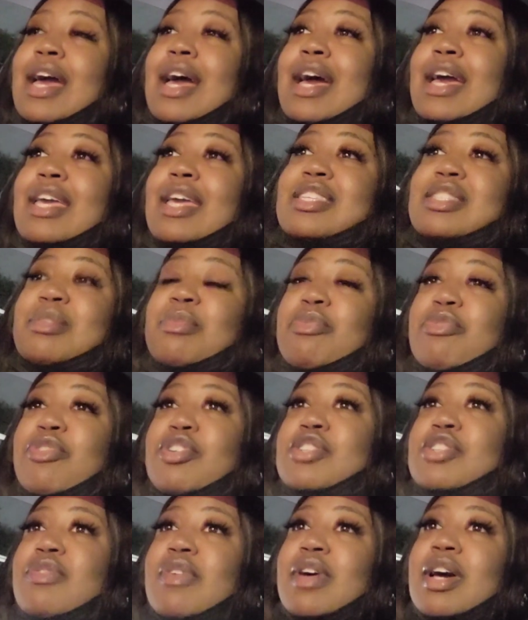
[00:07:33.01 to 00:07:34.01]
I ate some
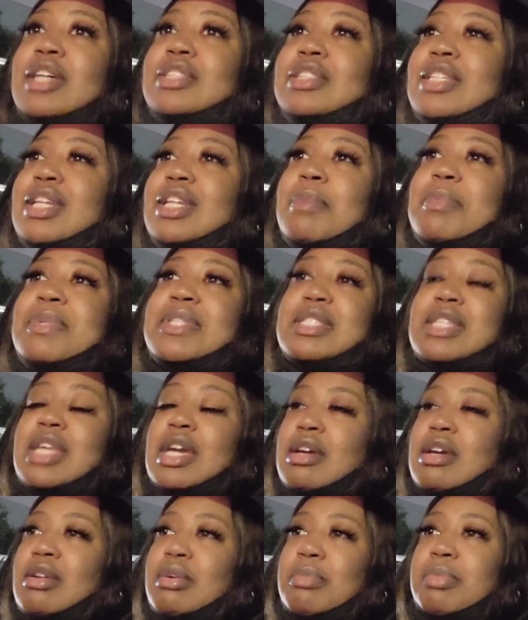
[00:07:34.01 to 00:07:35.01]
french fries and I've been
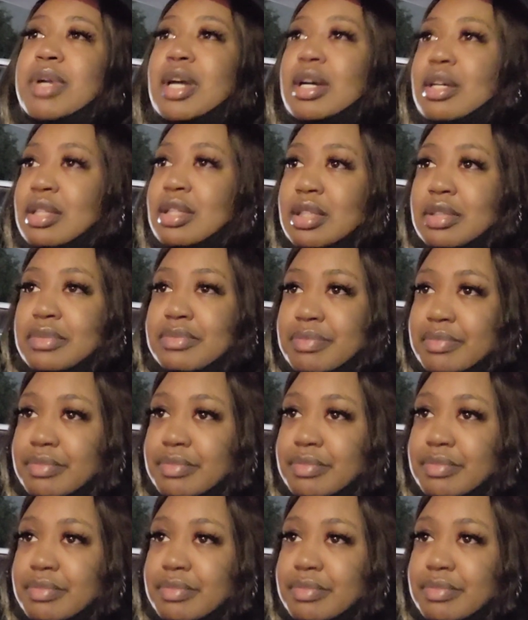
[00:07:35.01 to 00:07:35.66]
snacking on broccoli.